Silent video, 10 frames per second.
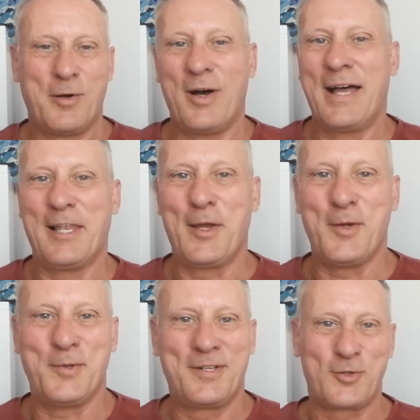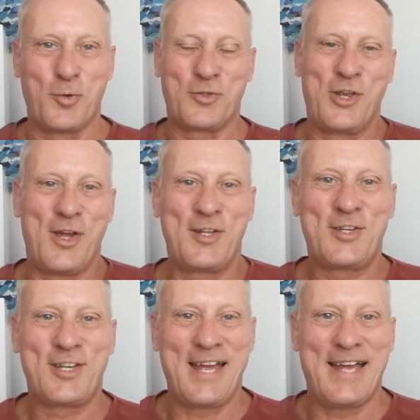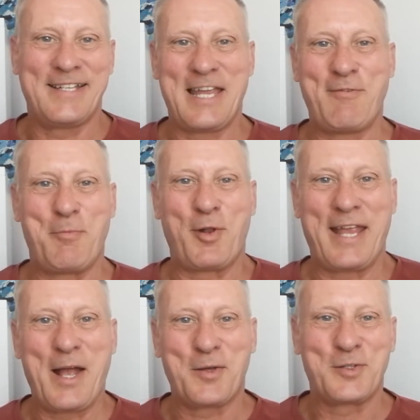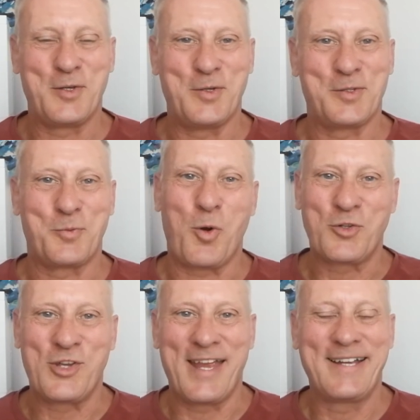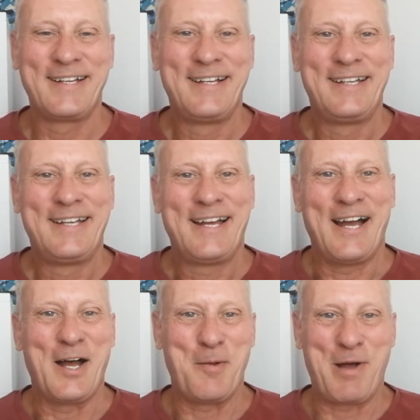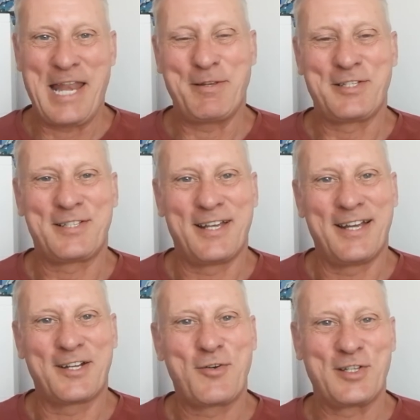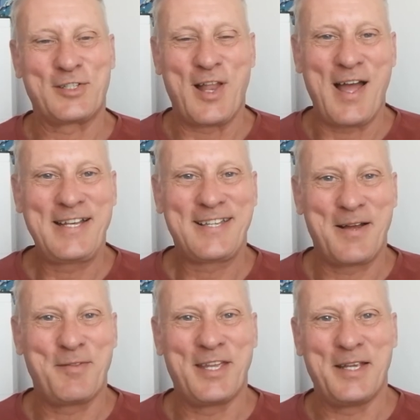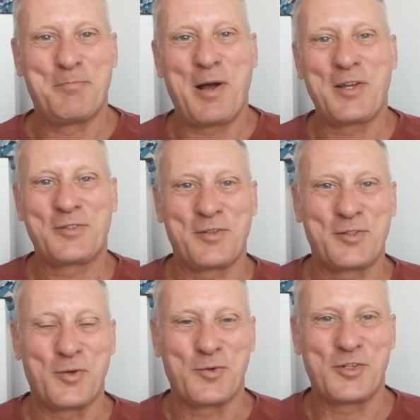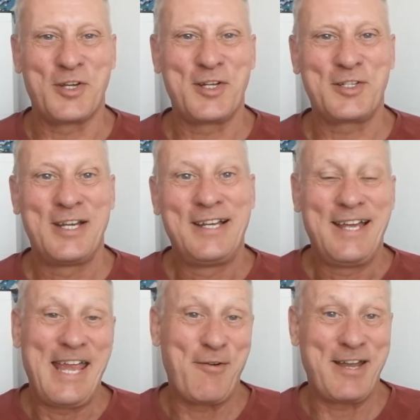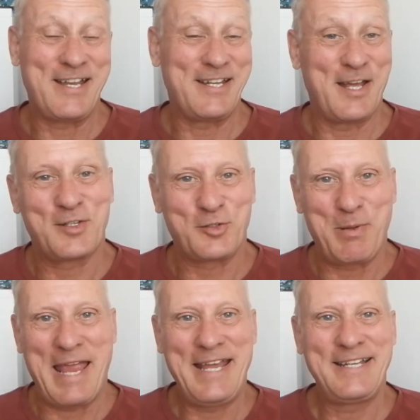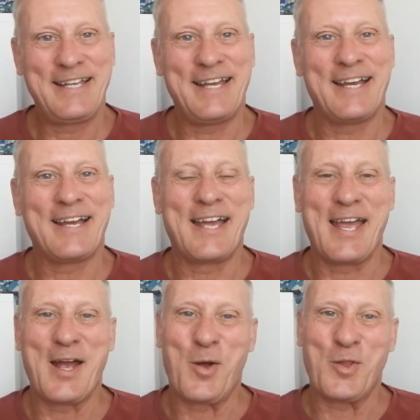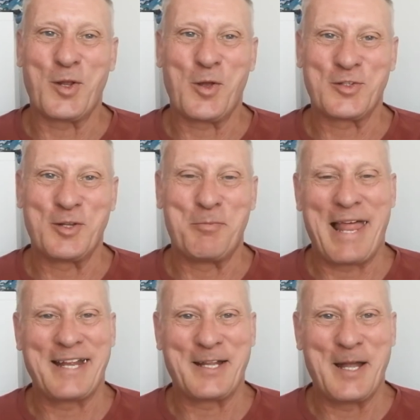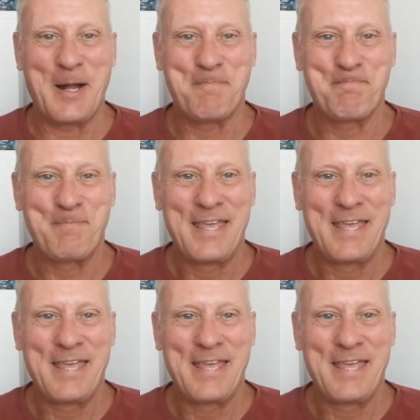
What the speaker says: Hello, Soul Church, and everybody else who's watching. My name is Chris Knight. I'm the pastor of Soul Church here in Spain on the Costa Blanca.